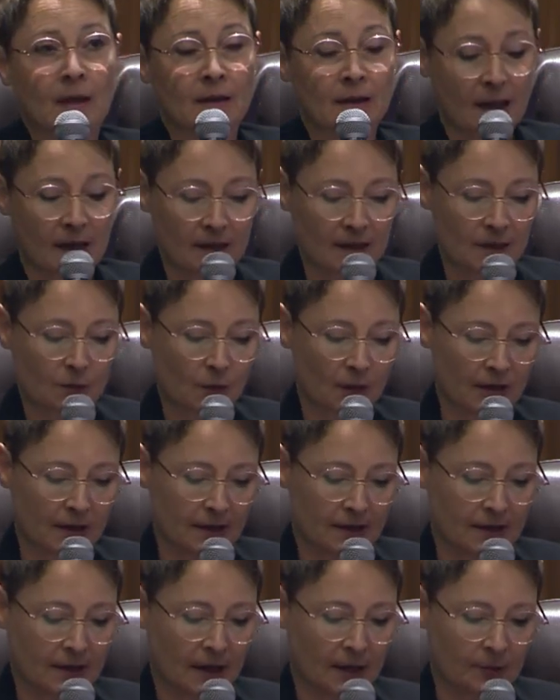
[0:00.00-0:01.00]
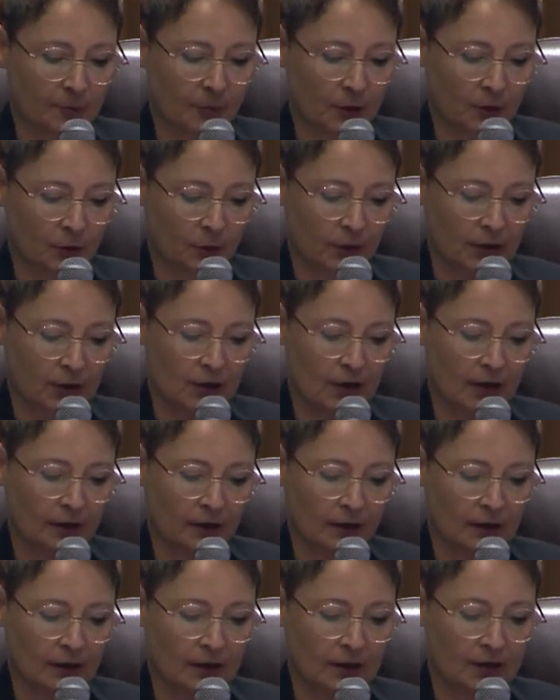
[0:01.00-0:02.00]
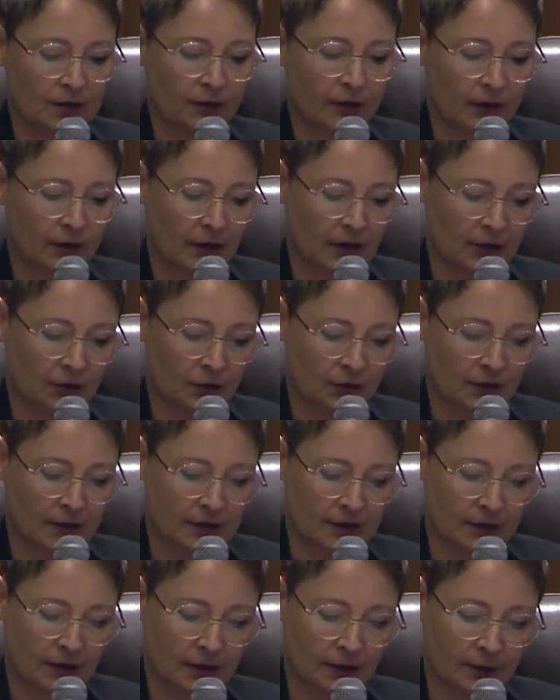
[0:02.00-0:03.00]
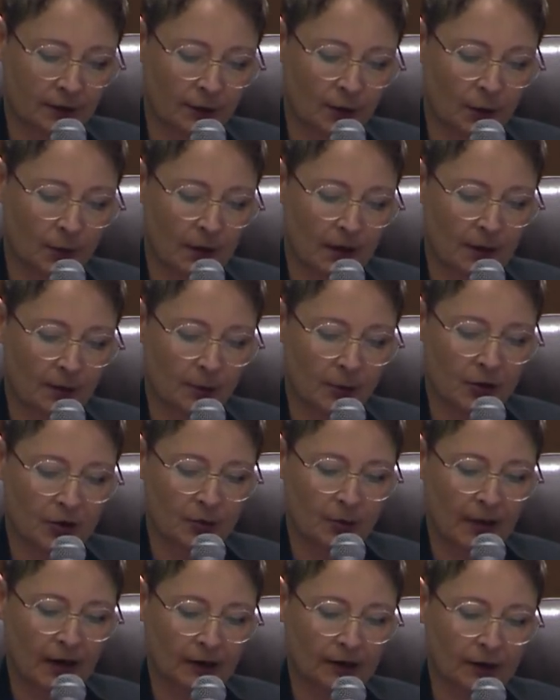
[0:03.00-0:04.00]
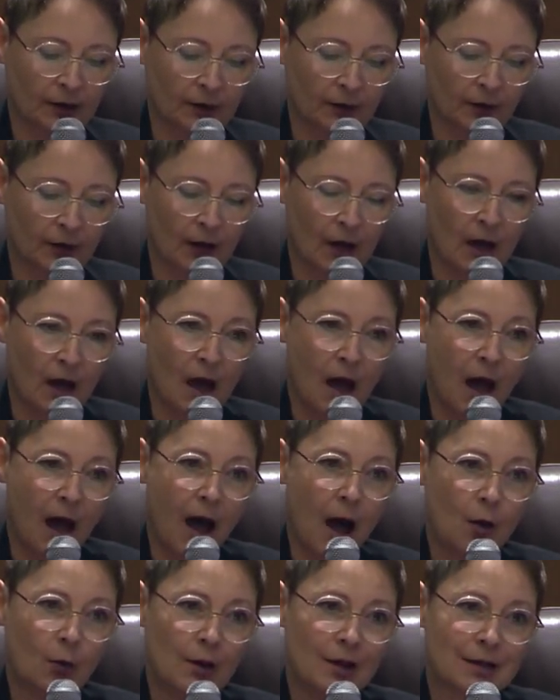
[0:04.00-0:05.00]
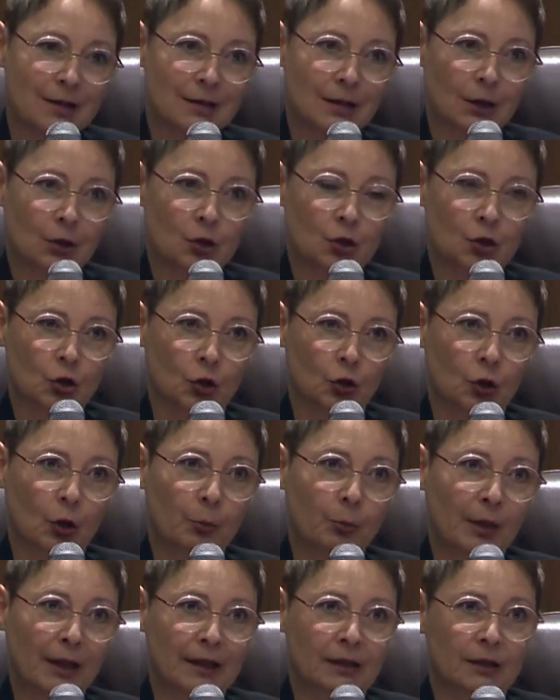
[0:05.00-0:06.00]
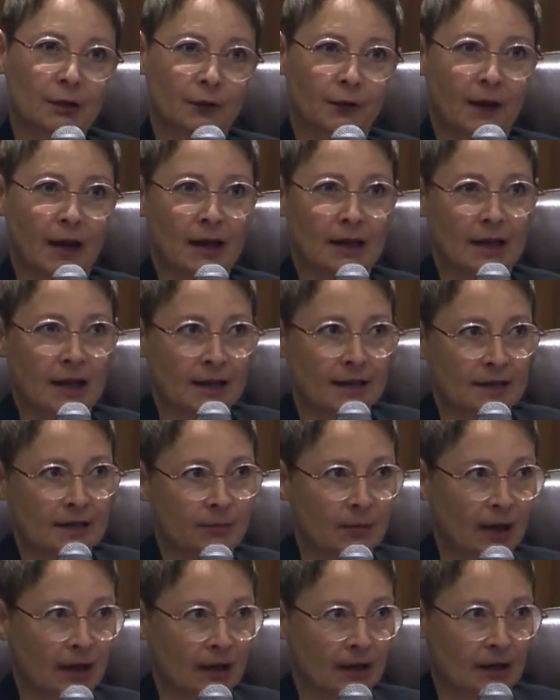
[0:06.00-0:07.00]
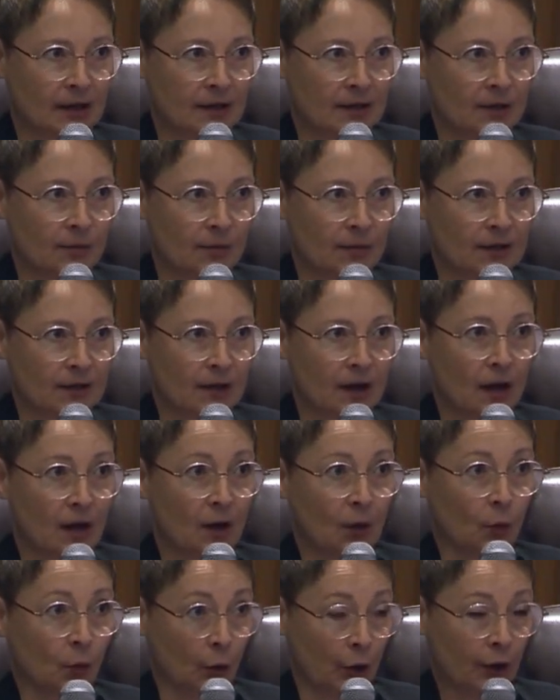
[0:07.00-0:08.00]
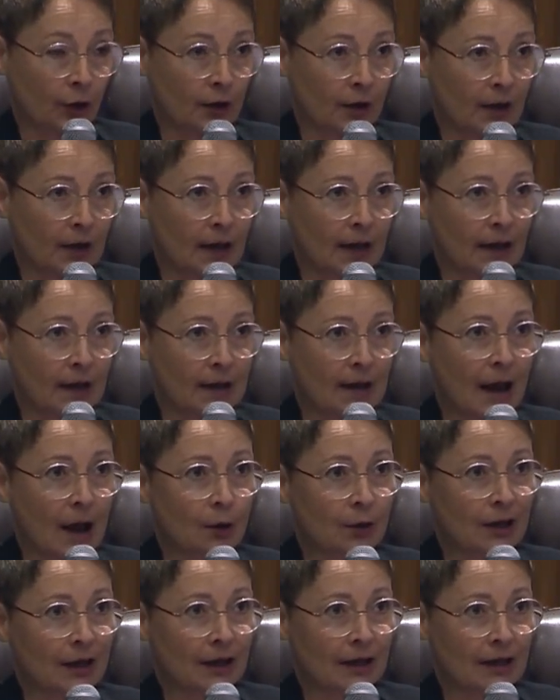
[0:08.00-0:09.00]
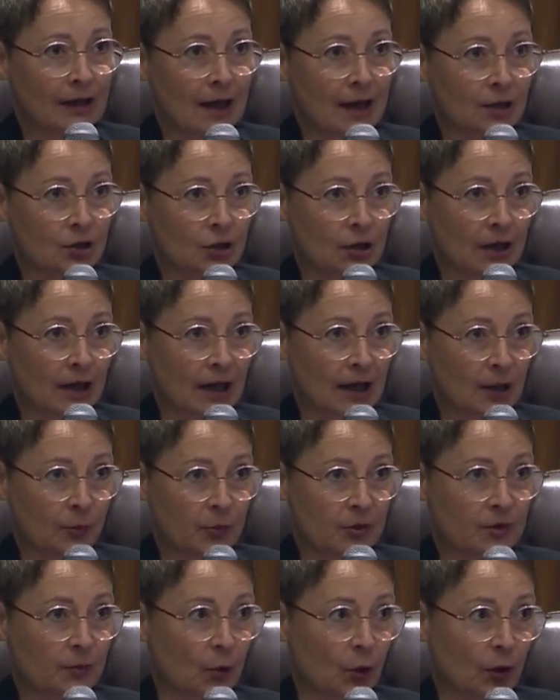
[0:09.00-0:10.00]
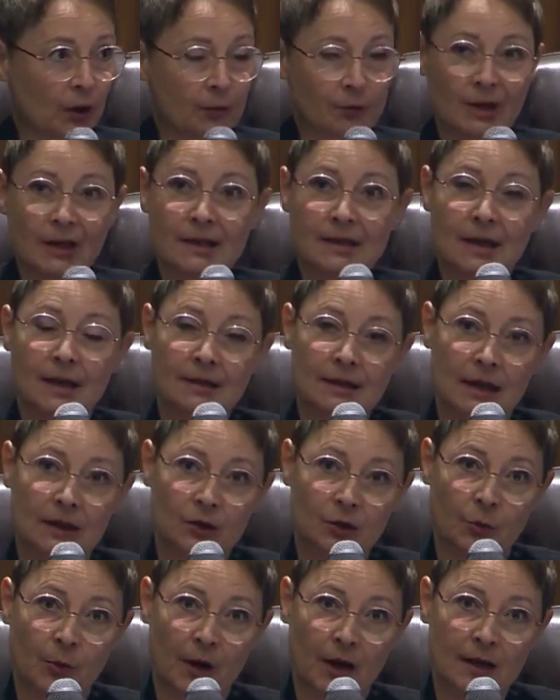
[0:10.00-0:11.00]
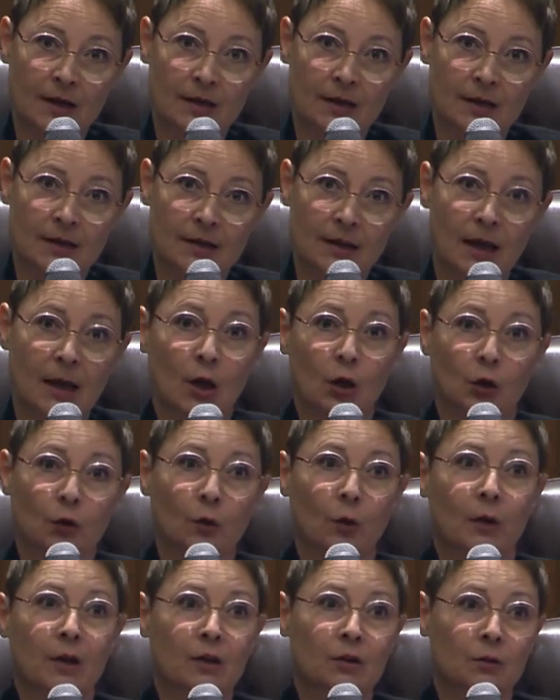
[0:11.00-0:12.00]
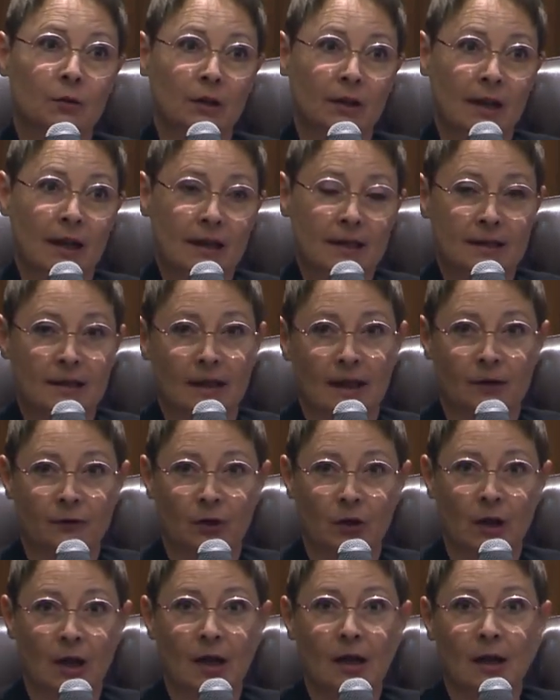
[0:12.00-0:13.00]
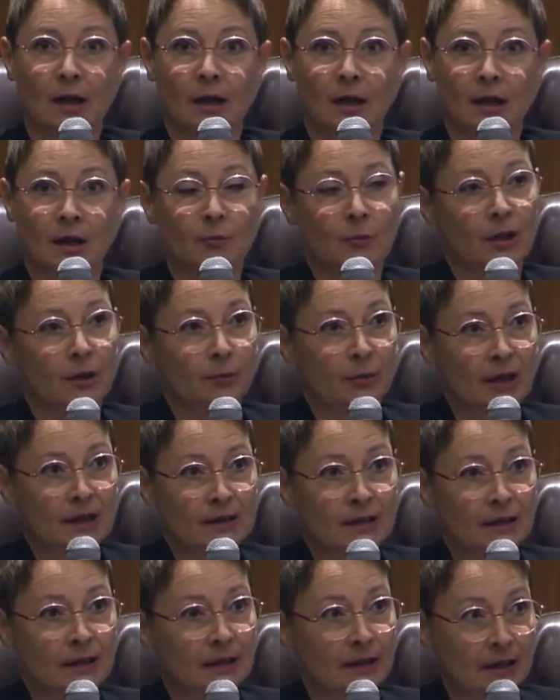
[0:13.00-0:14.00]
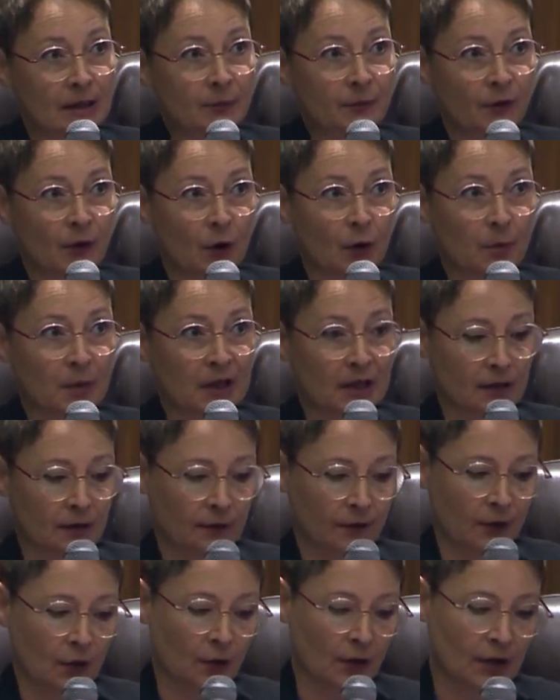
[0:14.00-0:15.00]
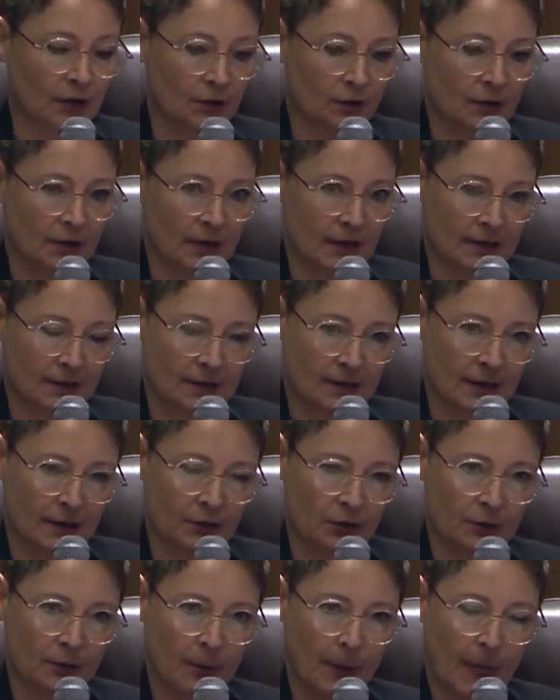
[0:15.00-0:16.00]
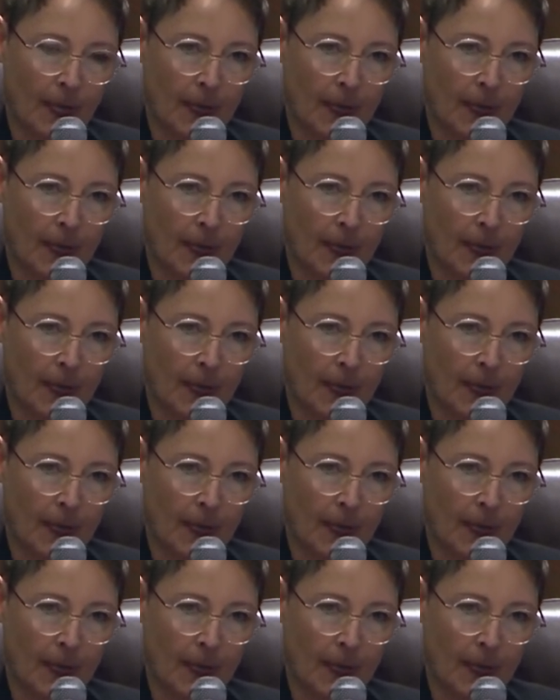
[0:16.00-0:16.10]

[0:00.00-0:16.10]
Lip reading: That is one example which I think is very interesting from a perspective how essential blended finance mechanisms work and how they can actually help small and mid-sized enterprises growing to the next level, basically leapfrogging to the next level.